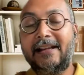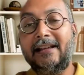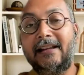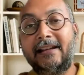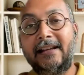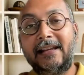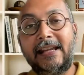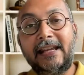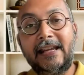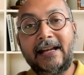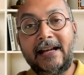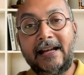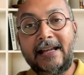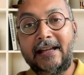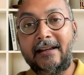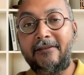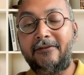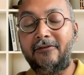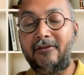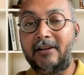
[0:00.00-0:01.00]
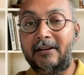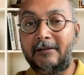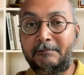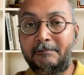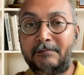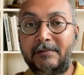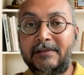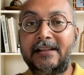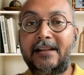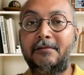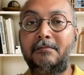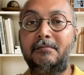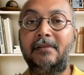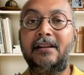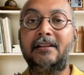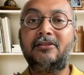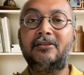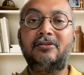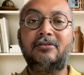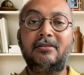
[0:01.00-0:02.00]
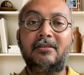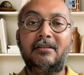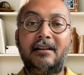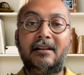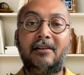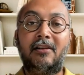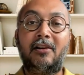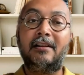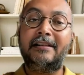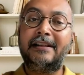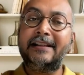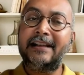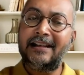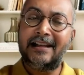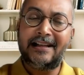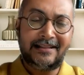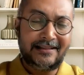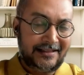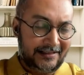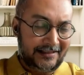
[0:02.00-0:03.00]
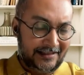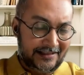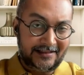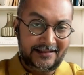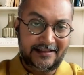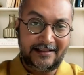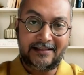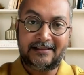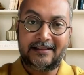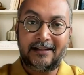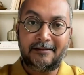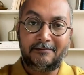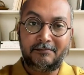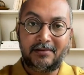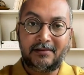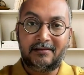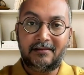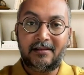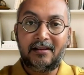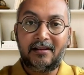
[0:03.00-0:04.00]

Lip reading: an AIF or a PMS or real estate as an example,